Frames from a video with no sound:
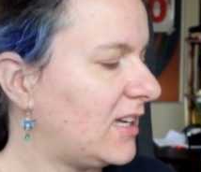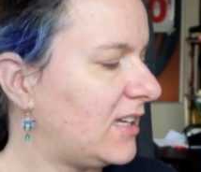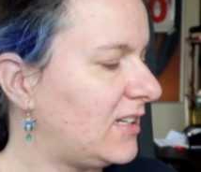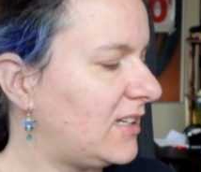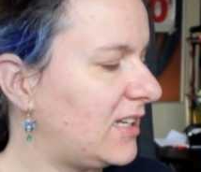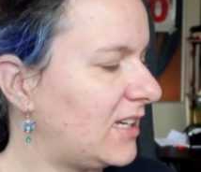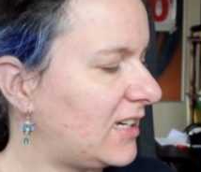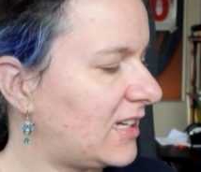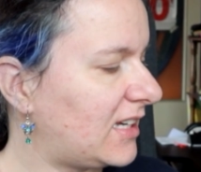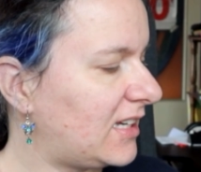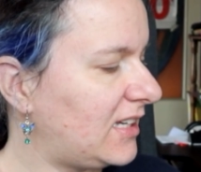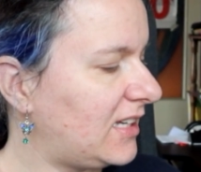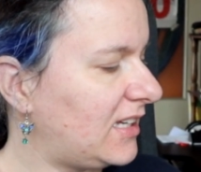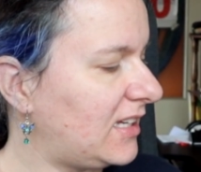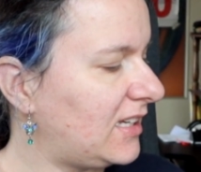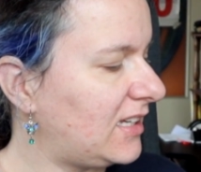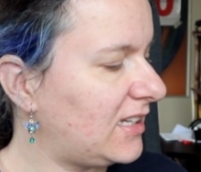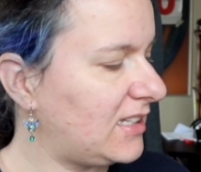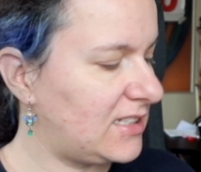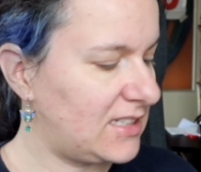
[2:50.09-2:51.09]
Then
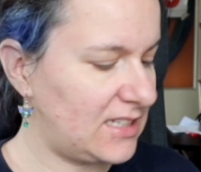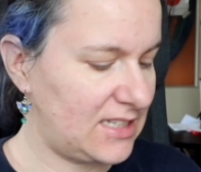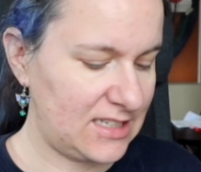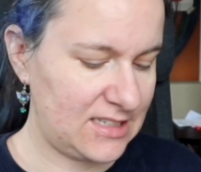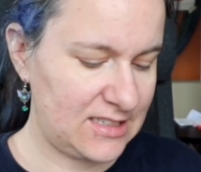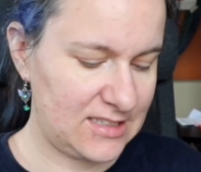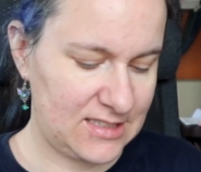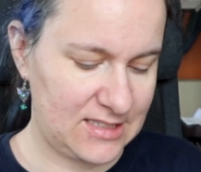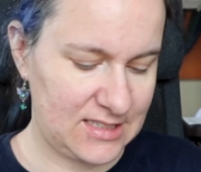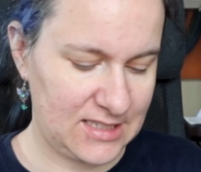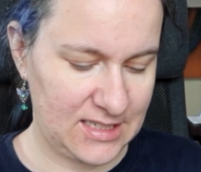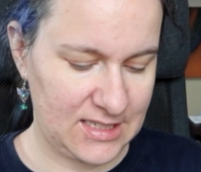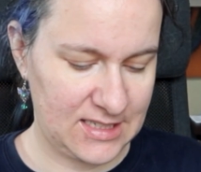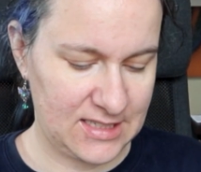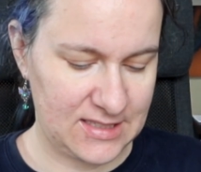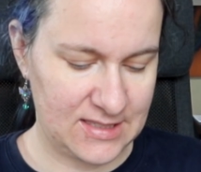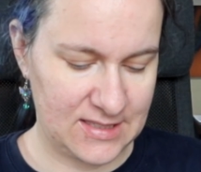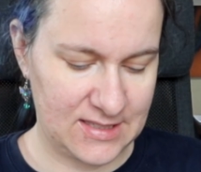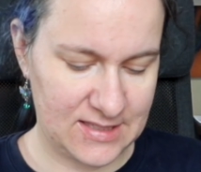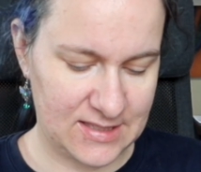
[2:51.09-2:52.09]
I did
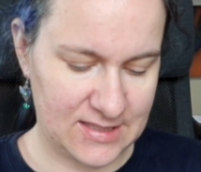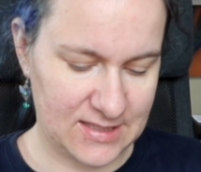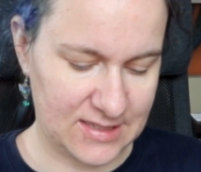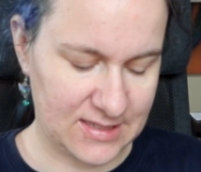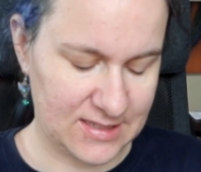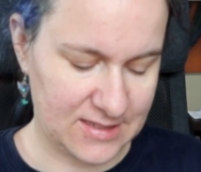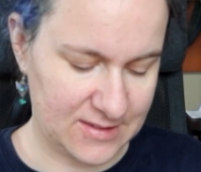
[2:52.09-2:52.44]
this